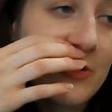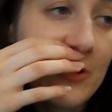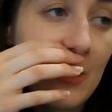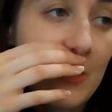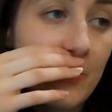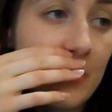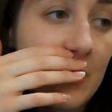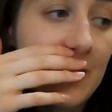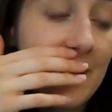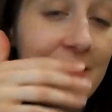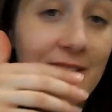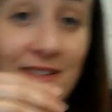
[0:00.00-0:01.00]
just stayed up
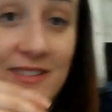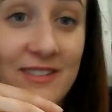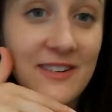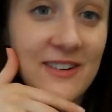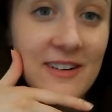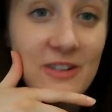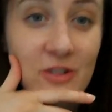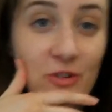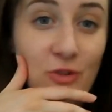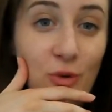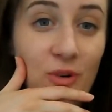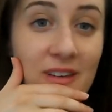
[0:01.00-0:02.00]
pretty late last night
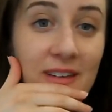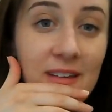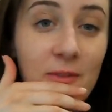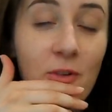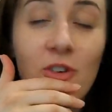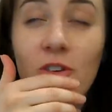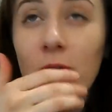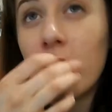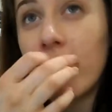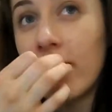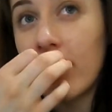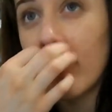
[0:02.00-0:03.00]
just talking and watching
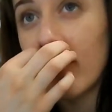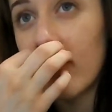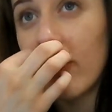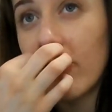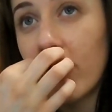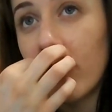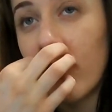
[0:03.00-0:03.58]
movies and stuff.